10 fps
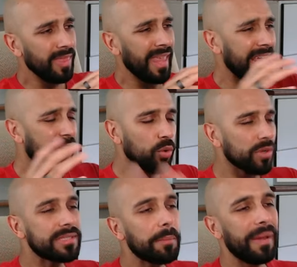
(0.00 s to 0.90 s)
in order
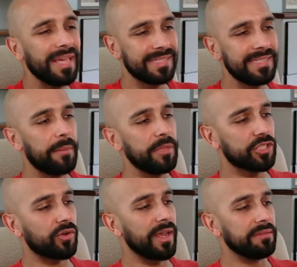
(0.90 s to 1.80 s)
to best
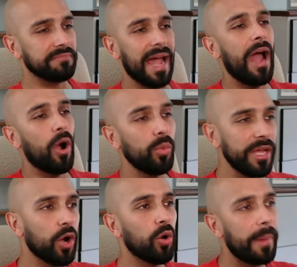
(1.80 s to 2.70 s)
demonstrate how we
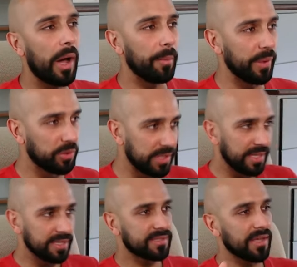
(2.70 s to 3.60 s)
go about building
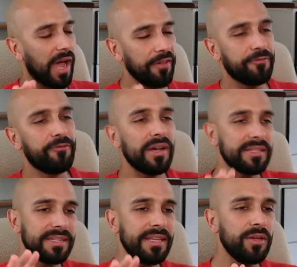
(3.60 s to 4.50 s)
this, I
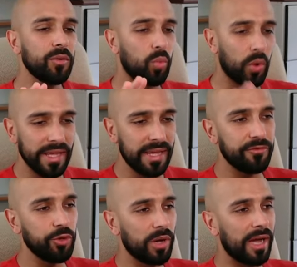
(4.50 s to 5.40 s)
firstly want to give
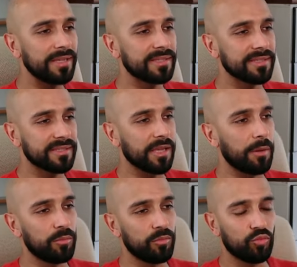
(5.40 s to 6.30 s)
you guys
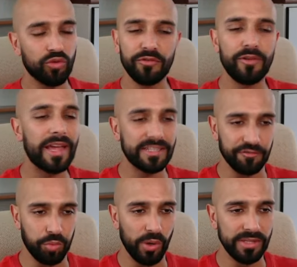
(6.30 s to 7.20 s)
some reflective
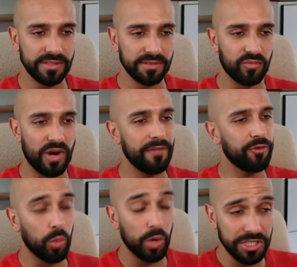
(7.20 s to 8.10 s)
points, right? If you're
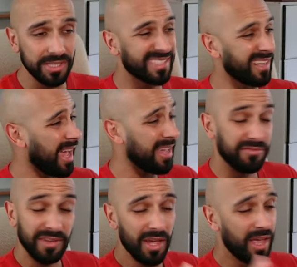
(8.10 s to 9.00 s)
watching this live,
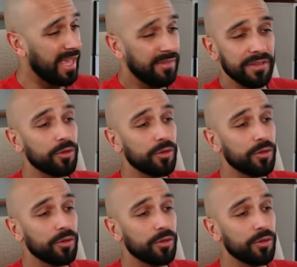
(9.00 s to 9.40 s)
even if you're